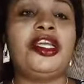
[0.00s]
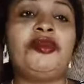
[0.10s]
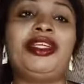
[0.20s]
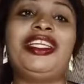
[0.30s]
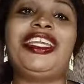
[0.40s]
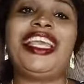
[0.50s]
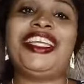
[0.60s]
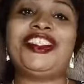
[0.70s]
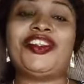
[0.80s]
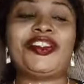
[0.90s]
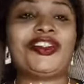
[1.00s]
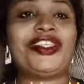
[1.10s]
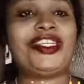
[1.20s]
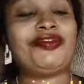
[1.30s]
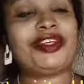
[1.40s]
But in case you're
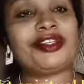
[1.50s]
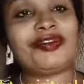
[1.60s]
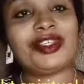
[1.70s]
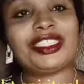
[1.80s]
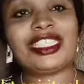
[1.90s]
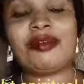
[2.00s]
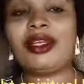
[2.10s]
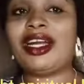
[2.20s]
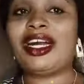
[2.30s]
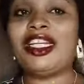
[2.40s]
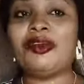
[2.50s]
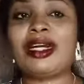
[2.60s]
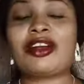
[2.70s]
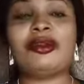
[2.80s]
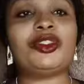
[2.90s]
tuning in for the first time, you're highly
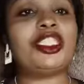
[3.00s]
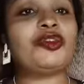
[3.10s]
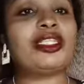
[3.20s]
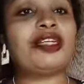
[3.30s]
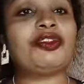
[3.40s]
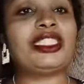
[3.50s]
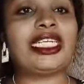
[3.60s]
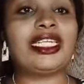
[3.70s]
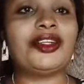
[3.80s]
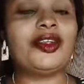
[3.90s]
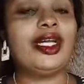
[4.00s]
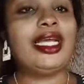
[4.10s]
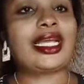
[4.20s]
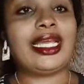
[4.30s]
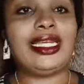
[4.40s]
welcome to this wonderful channel.
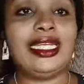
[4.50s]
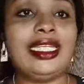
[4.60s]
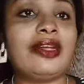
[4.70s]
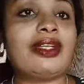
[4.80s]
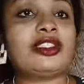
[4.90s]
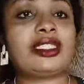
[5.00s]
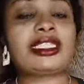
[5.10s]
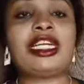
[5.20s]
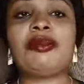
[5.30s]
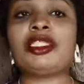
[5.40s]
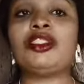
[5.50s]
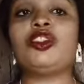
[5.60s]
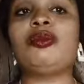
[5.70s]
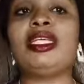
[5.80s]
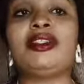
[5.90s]
Kindly hit the red subscribe button
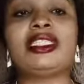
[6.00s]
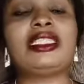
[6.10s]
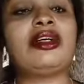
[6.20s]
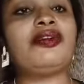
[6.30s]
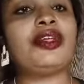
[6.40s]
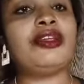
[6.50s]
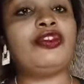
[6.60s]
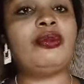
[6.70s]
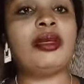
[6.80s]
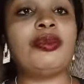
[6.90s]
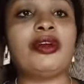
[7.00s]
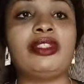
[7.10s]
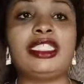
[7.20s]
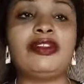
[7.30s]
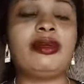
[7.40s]
to make yourself a full member of
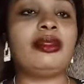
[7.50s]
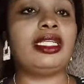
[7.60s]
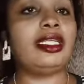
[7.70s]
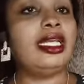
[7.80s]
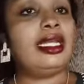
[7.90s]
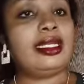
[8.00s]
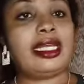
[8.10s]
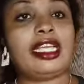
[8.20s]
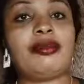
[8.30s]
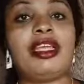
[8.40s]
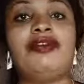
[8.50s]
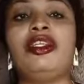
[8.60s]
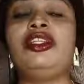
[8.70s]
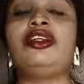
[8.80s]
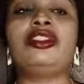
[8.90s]
this family. Like my
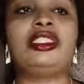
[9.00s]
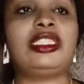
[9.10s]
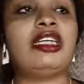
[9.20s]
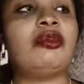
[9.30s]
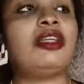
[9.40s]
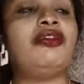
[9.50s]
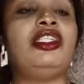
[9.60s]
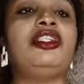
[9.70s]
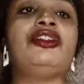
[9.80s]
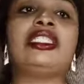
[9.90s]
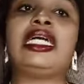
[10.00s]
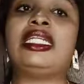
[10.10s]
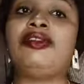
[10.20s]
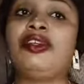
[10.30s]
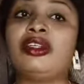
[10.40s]
videos, share my videos.
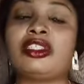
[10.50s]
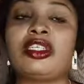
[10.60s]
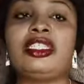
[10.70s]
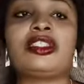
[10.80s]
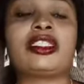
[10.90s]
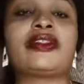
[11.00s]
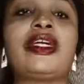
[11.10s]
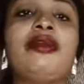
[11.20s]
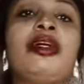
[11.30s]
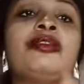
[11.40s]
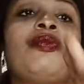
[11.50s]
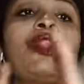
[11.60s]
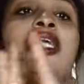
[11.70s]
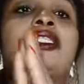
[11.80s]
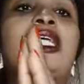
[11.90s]
And if you're a returning subscriber,
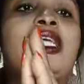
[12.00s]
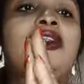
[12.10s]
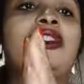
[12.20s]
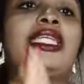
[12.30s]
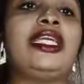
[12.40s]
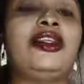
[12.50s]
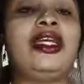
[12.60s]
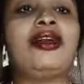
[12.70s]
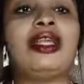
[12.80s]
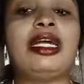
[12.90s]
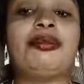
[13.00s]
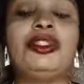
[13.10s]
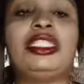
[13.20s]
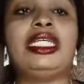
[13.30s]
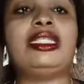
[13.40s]
thank you. I really
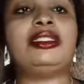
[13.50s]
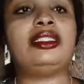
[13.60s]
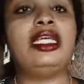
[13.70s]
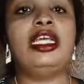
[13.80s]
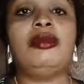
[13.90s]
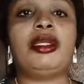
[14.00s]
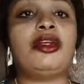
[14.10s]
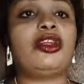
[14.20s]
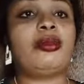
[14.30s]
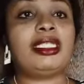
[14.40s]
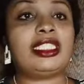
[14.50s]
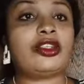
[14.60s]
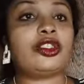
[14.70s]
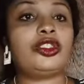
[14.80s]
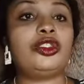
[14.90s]
appreciate it. May God Almighty
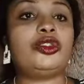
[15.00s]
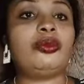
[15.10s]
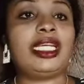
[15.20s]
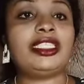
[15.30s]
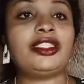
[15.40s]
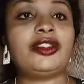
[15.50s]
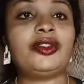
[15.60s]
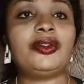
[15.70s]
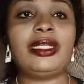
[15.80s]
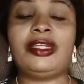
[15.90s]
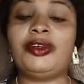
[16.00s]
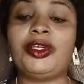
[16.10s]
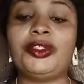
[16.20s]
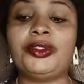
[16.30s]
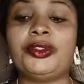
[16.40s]
continue to bless you in
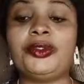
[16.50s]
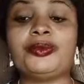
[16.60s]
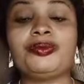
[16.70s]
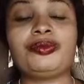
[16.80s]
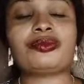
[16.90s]
all you do.